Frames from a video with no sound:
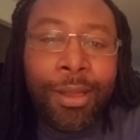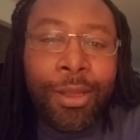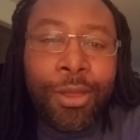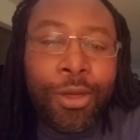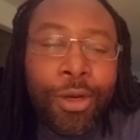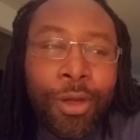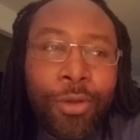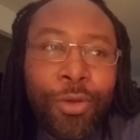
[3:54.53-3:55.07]

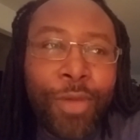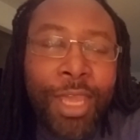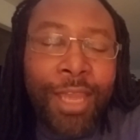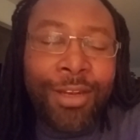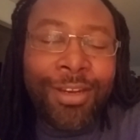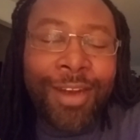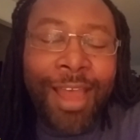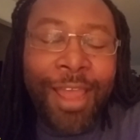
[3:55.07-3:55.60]
you
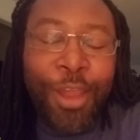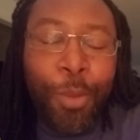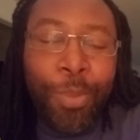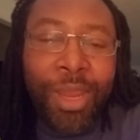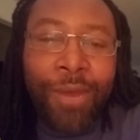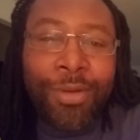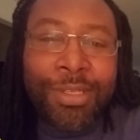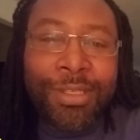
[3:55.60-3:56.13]
can't deny your
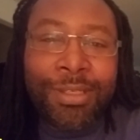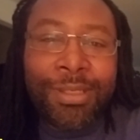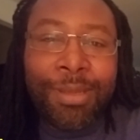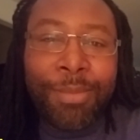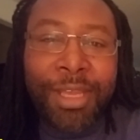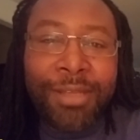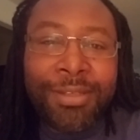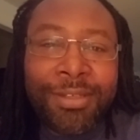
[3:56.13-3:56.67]
parents in
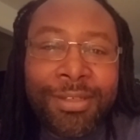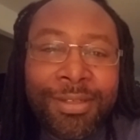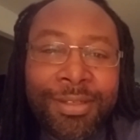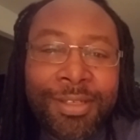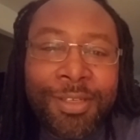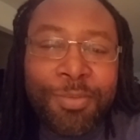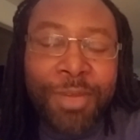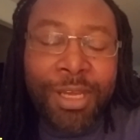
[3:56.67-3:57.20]
some
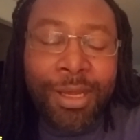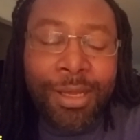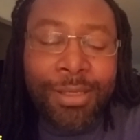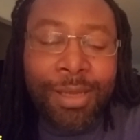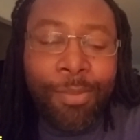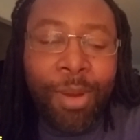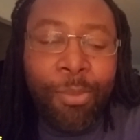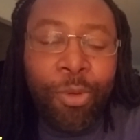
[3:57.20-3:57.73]
instances,
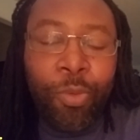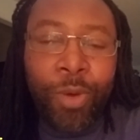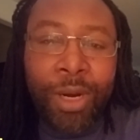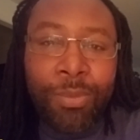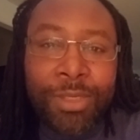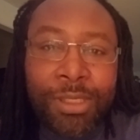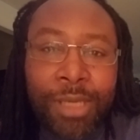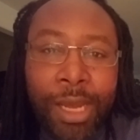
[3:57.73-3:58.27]
because I remember when
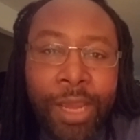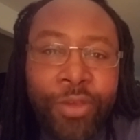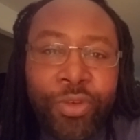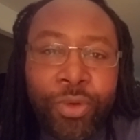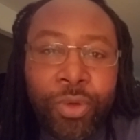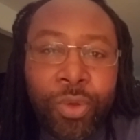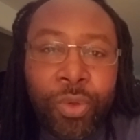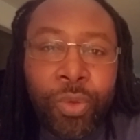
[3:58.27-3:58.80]
I was in high
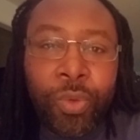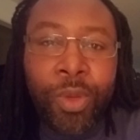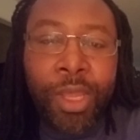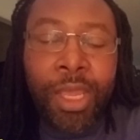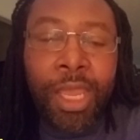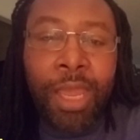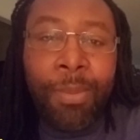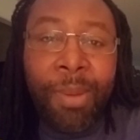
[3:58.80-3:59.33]
school
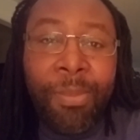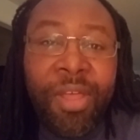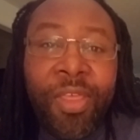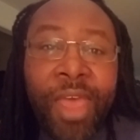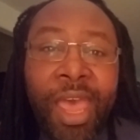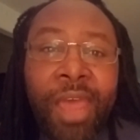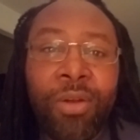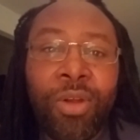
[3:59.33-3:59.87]
and my
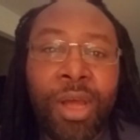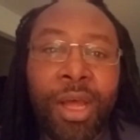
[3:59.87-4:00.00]
mother had